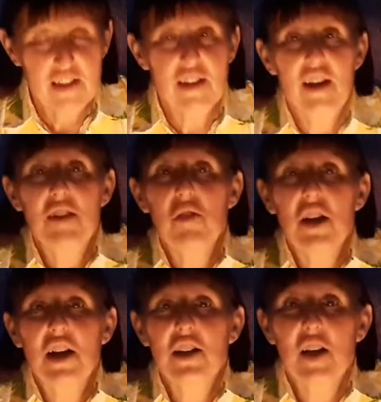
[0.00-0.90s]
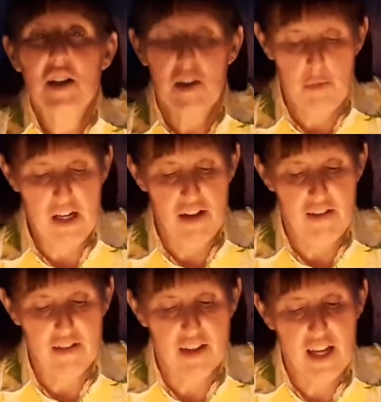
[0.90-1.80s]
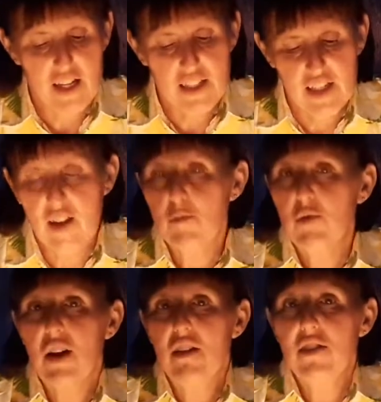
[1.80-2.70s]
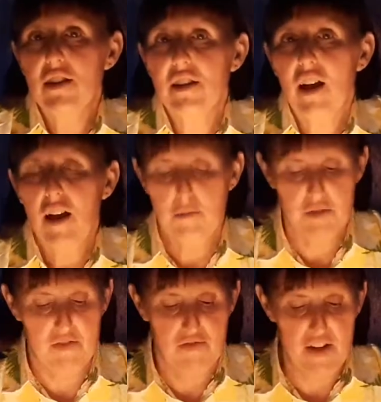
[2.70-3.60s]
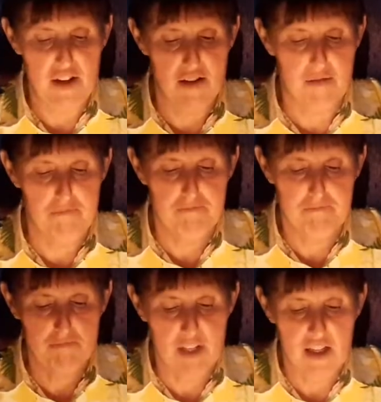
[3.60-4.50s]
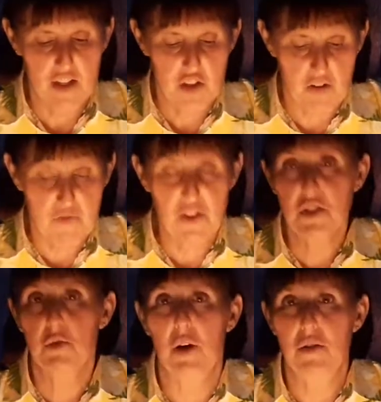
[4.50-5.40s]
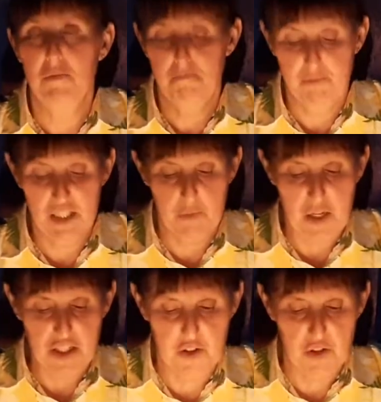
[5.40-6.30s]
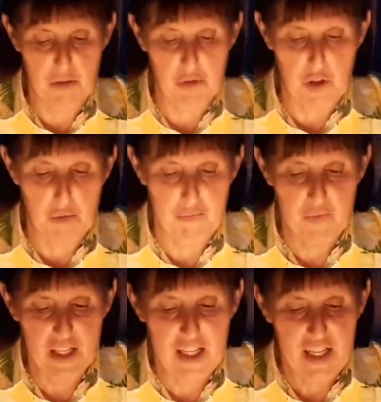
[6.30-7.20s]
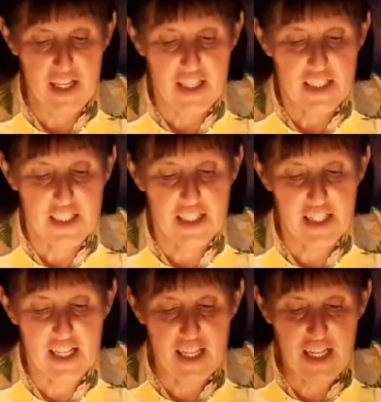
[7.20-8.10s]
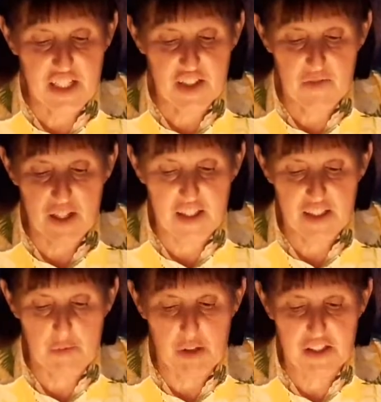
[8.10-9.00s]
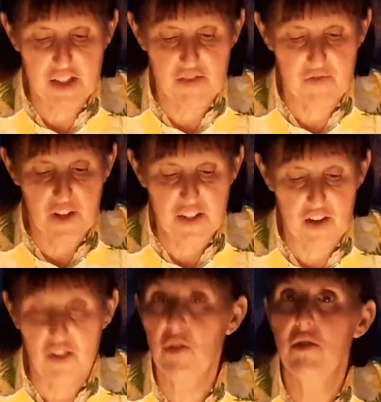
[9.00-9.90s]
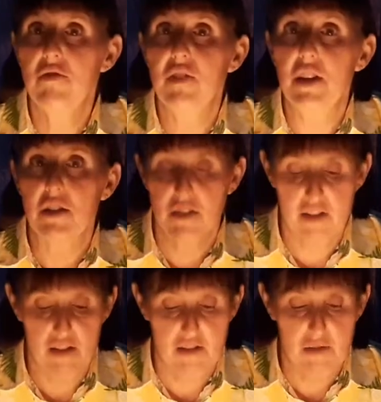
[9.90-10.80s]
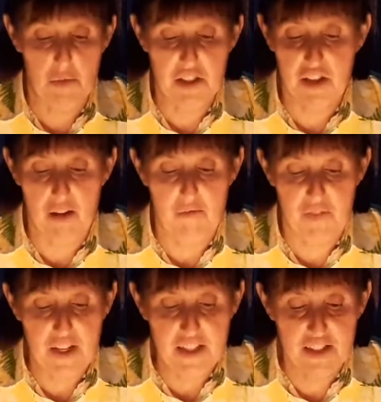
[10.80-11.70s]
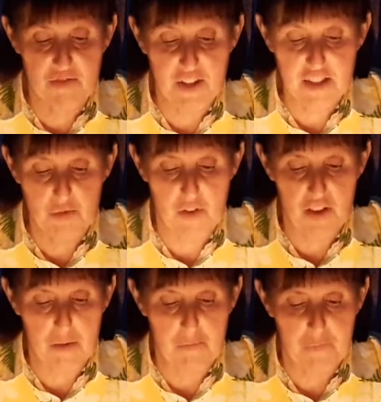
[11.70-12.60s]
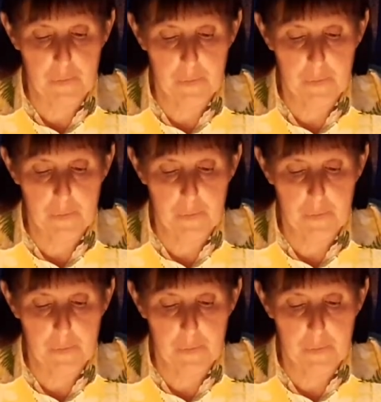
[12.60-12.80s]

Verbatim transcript: Tonight, we're going to talk about catching our breath in times of fear. So, our first quote is by Judy Blume. She said, Each of us must confront our own fears, must come face to face with them.